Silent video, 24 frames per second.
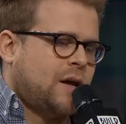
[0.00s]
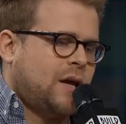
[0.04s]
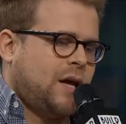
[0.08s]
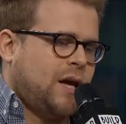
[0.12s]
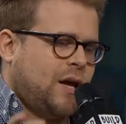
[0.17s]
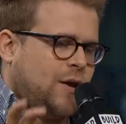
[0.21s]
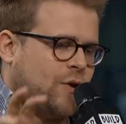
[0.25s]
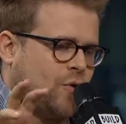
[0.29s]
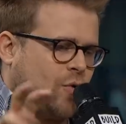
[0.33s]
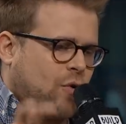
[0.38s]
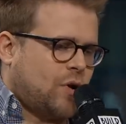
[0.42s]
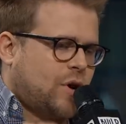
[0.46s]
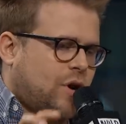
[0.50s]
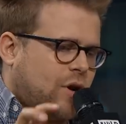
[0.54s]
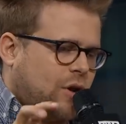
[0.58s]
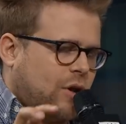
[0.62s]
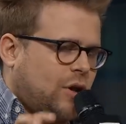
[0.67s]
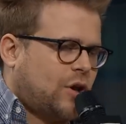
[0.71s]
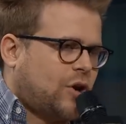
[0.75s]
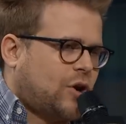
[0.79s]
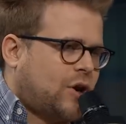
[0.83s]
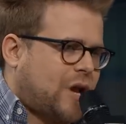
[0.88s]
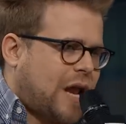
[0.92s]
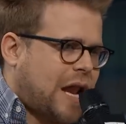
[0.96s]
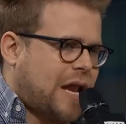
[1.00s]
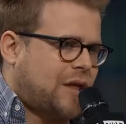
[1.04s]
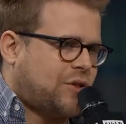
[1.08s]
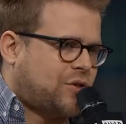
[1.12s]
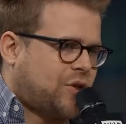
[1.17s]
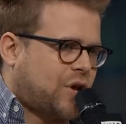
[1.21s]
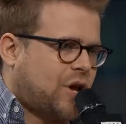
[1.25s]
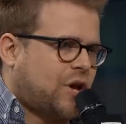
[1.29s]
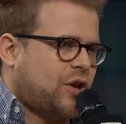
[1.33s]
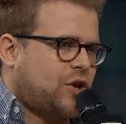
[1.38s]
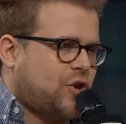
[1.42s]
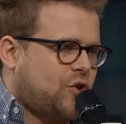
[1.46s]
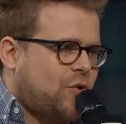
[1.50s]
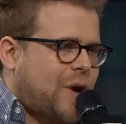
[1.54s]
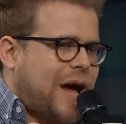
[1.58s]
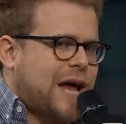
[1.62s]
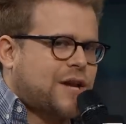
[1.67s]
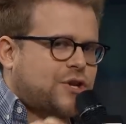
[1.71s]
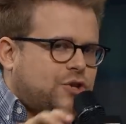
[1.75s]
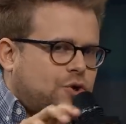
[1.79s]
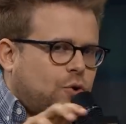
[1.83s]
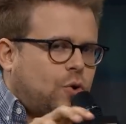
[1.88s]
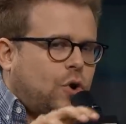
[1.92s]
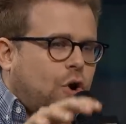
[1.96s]
in order to learn anything, you
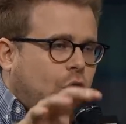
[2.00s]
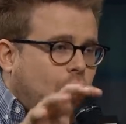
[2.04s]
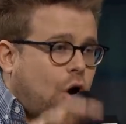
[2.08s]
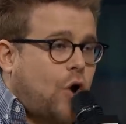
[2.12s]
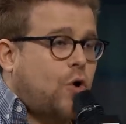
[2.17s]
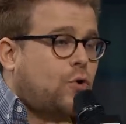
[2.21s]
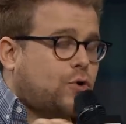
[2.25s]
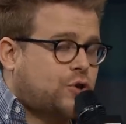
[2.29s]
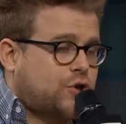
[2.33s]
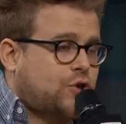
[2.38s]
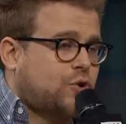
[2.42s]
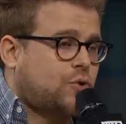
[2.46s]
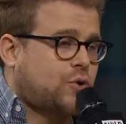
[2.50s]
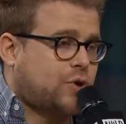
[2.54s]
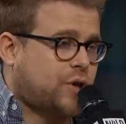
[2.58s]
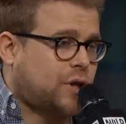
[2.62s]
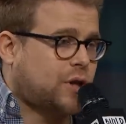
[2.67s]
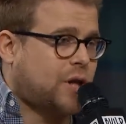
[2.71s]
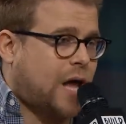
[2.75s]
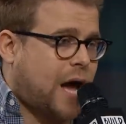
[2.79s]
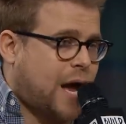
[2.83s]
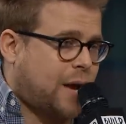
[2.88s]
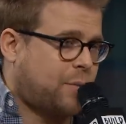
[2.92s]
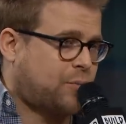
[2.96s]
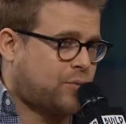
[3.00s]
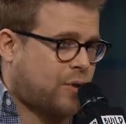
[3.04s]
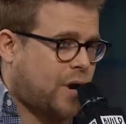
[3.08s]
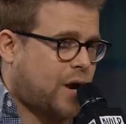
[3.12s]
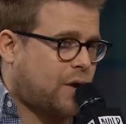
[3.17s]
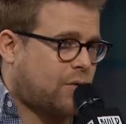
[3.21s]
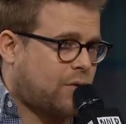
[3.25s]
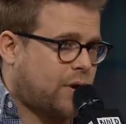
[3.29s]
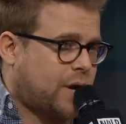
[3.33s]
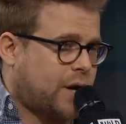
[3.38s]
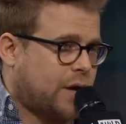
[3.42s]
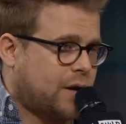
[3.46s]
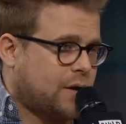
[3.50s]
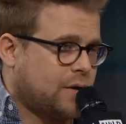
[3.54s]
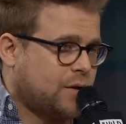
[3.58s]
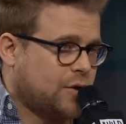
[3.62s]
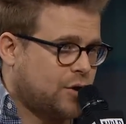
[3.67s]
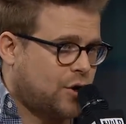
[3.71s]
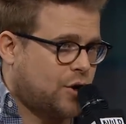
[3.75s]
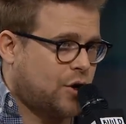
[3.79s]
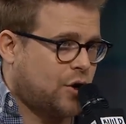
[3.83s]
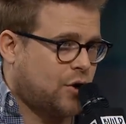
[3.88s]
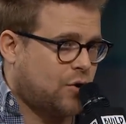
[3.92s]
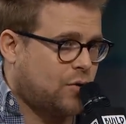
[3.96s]
had to go to the library,
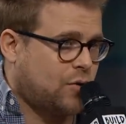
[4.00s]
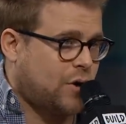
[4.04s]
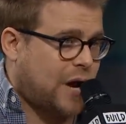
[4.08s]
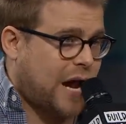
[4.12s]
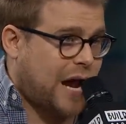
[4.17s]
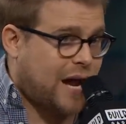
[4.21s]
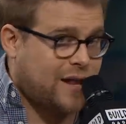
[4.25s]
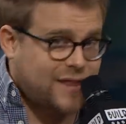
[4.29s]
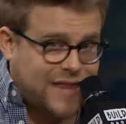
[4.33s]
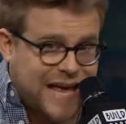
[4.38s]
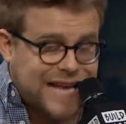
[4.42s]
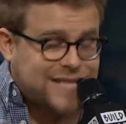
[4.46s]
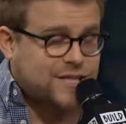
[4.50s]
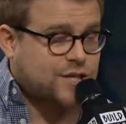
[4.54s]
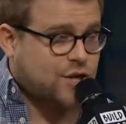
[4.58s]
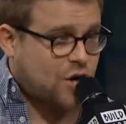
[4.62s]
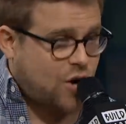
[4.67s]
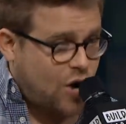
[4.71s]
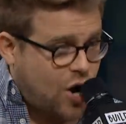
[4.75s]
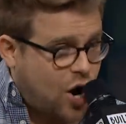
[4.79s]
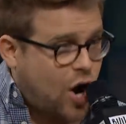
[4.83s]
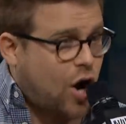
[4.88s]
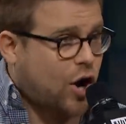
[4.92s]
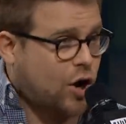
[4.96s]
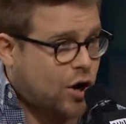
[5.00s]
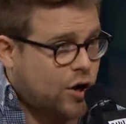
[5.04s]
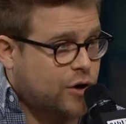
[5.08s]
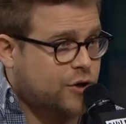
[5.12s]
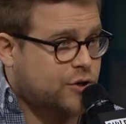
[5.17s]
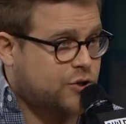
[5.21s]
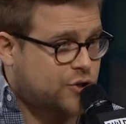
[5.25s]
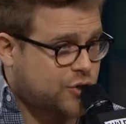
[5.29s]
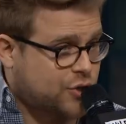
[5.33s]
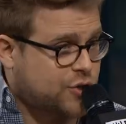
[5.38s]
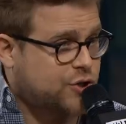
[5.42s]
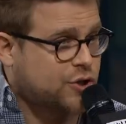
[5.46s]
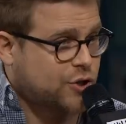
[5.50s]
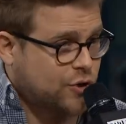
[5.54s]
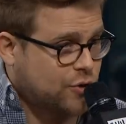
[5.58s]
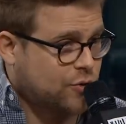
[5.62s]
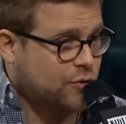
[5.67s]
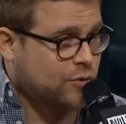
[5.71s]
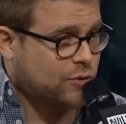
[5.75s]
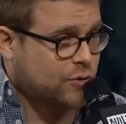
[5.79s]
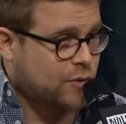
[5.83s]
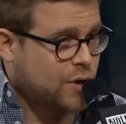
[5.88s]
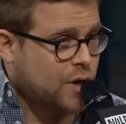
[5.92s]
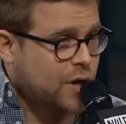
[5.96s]
you know, and that's hard to
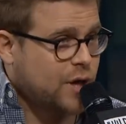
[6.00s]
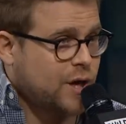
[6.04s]
do.